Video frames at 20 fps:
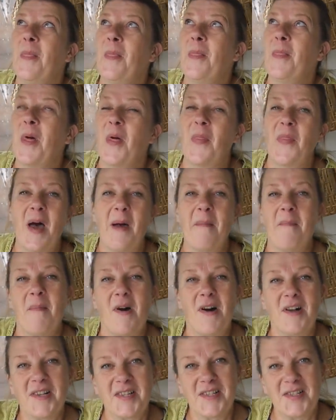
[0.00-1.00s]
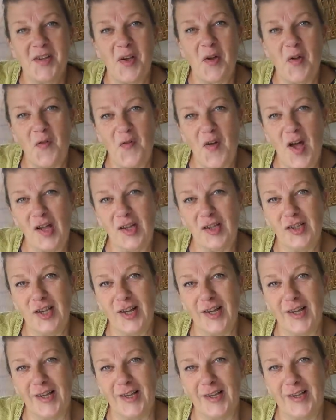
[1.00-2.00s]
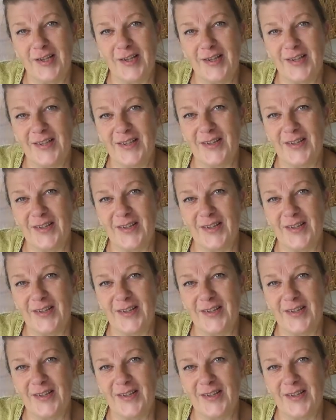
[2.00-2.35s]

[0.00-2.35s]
that must have felt like